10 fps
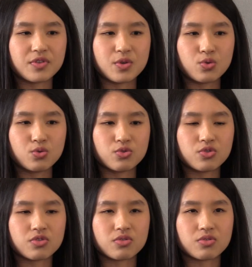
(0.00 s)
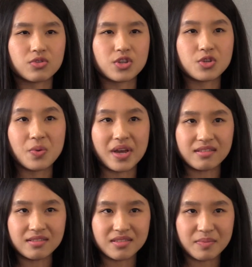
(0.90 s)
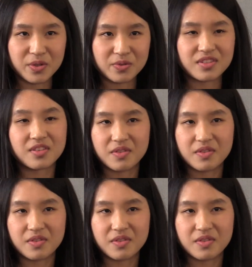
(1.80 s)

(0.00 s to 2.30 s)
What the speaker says: used the UL the most, the